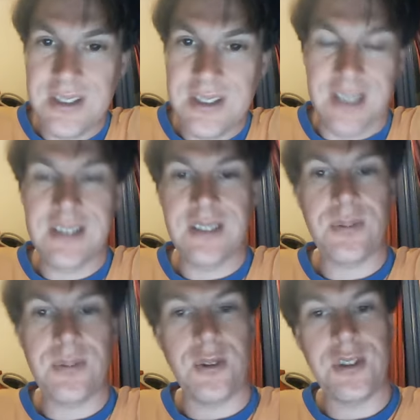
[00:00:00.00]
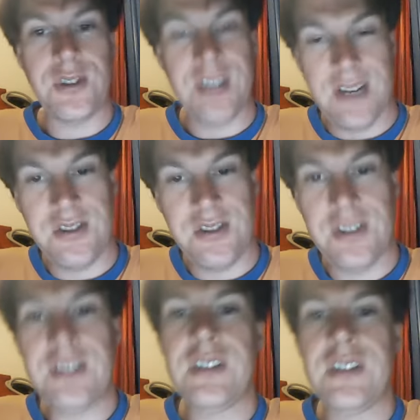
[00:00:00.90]
is that it produces
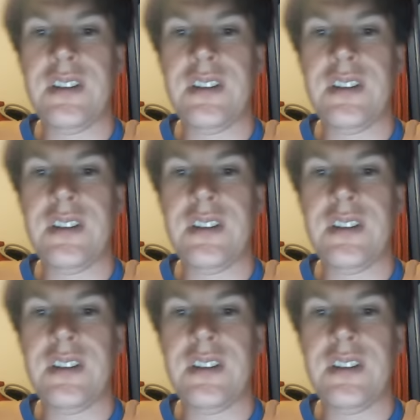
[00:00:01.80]
nitrogen,